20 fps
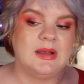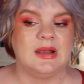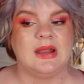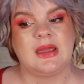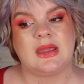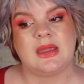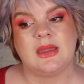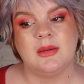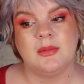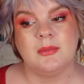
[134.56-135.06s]

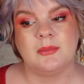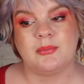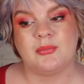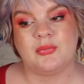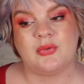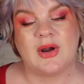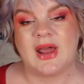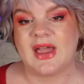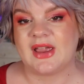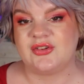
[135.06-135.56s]
like
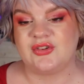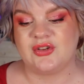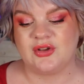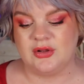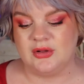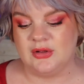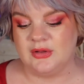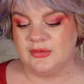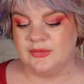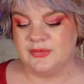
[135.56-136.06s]

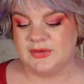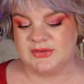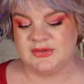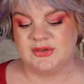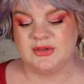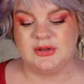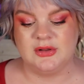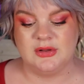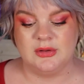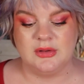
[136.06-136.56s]
practical
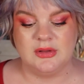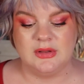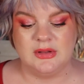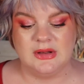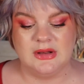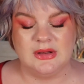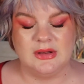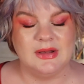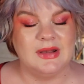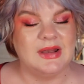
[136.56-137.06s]

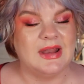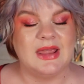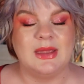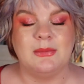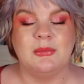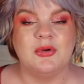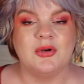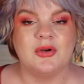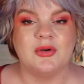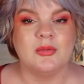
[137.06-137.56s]
physical
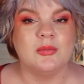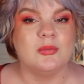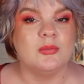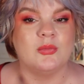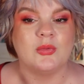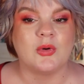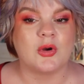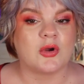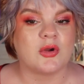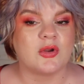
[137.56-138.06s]
labor
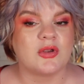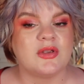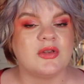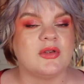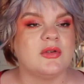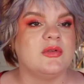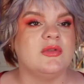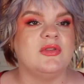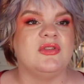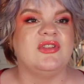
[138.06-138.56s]
work,
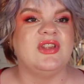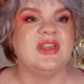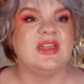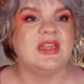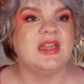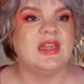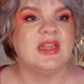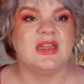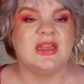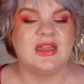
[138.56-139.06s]

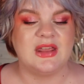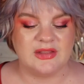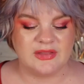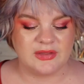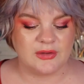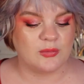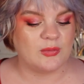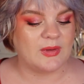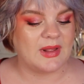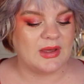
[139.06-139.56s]
digging in
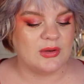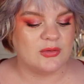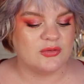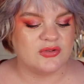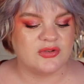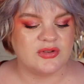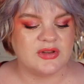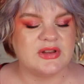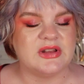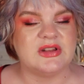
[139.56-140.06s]
the
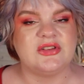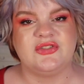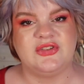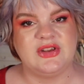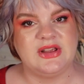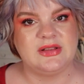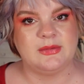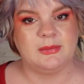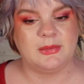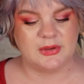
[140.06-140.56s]
ground and
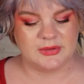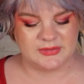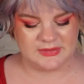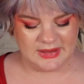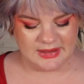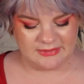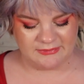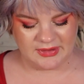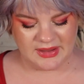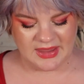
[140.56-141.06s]
shit, because
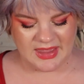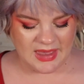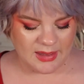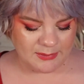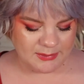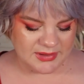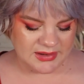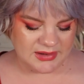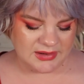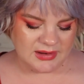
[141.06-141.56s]
I have a
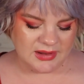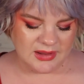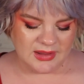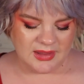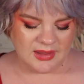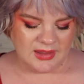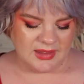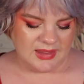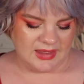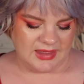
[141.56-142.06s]
cabin
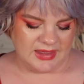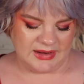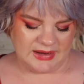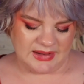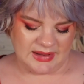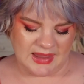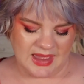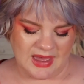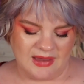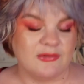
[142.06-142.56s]
and
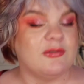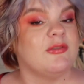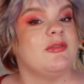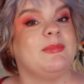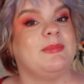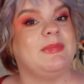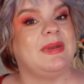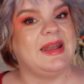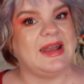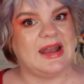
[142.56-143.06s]
I have
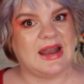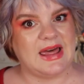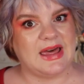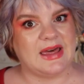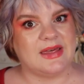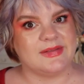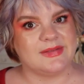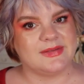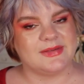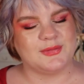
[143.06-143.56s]

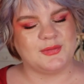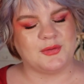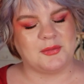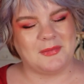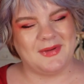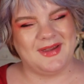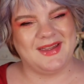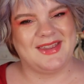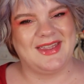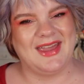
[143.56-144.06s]
plans for
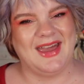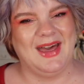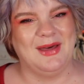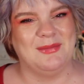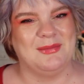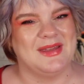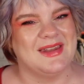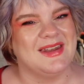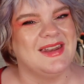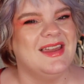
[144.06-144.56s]
my
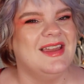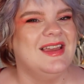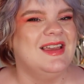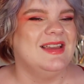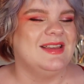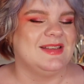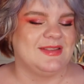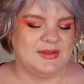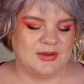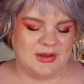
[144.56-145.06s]
cabin.
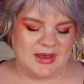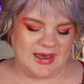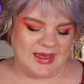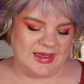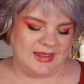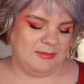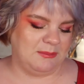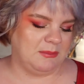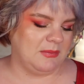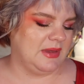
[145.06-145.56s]
So
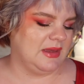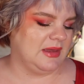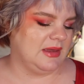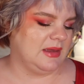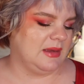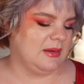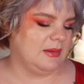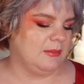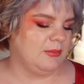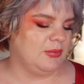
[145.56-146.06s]

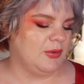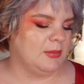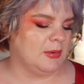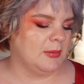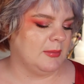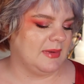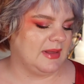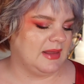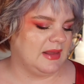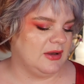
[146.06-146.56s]
I'm
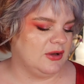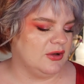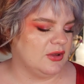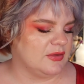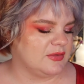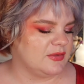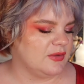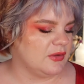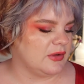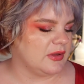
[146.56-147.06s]
probably
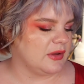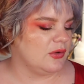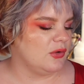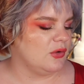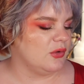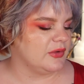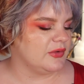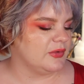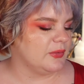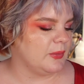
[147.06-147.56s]
not
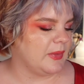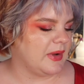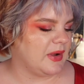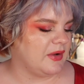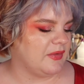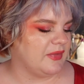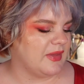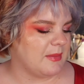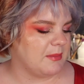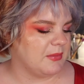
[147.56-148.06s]
going to
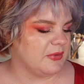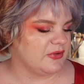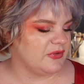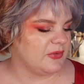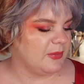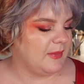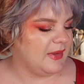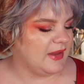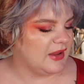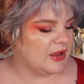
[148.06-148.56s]
wear that
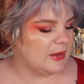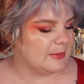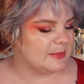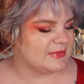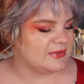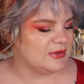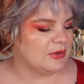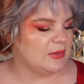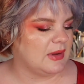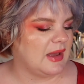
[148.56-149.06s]
much makeup,
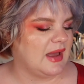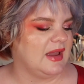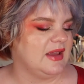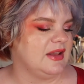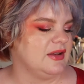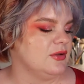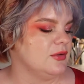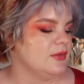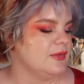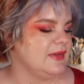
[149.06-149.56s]
so
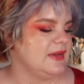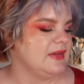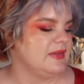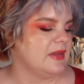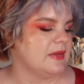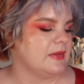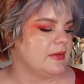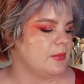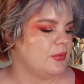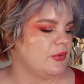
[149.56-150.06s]
I don't think
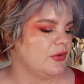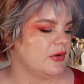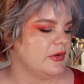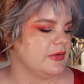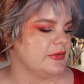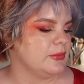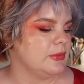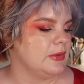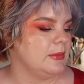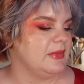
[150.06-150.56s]
that the
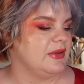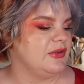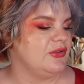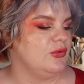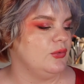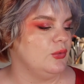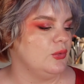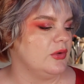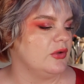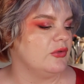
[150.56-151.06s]
progress will be
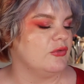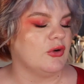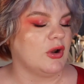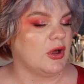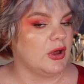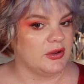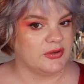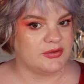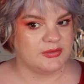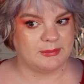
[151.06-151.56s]
too
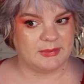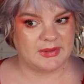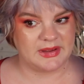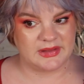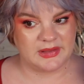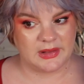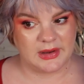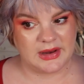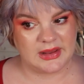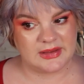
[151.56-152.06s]
grand by
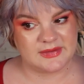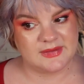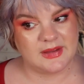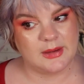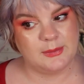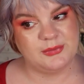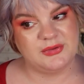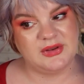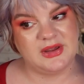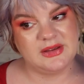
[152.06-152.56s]
the next
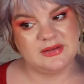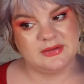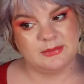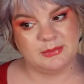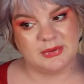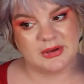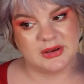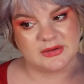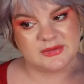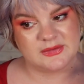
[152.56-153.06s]
update,
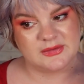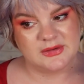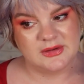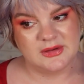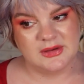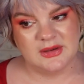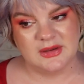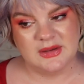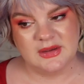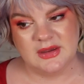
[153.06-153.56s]
but
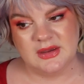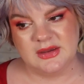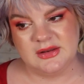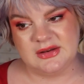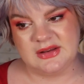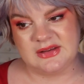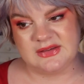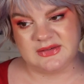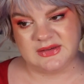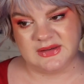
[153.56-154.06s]

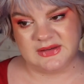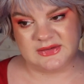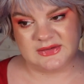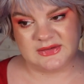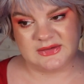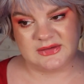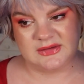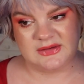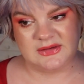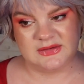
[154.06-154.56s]
this
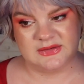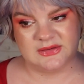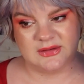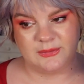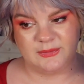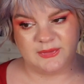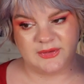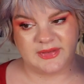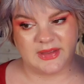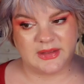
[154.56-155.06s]
is
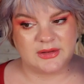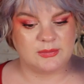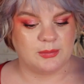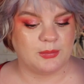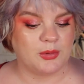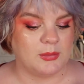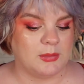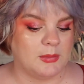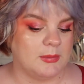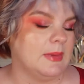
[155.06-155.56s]
something that
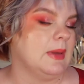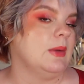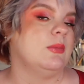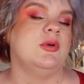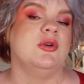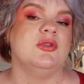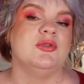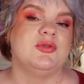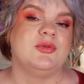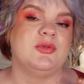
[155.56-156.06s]
probably
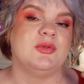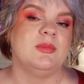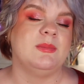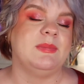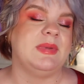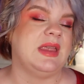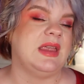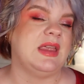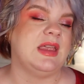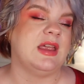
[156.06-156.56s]
won't
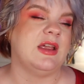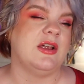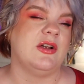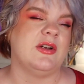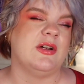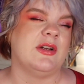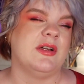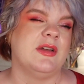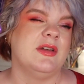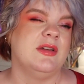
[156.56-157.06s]
be
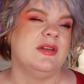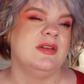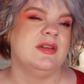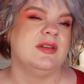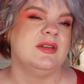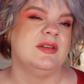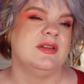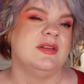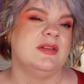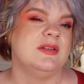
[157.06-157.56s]
here
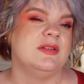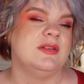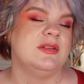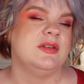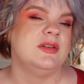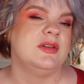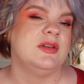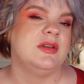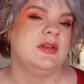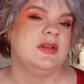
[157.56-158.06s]

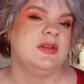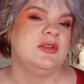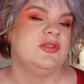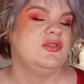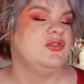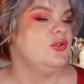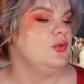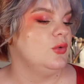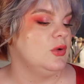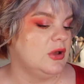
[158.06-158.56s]

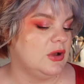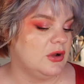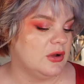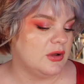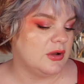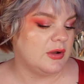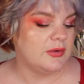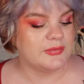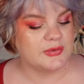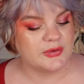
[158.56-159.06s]
too
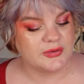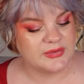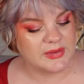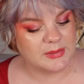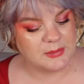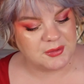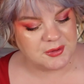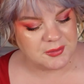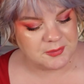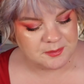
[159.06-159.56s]
long after
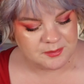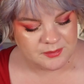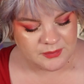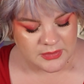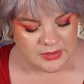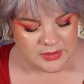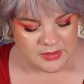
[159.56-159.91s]
summer.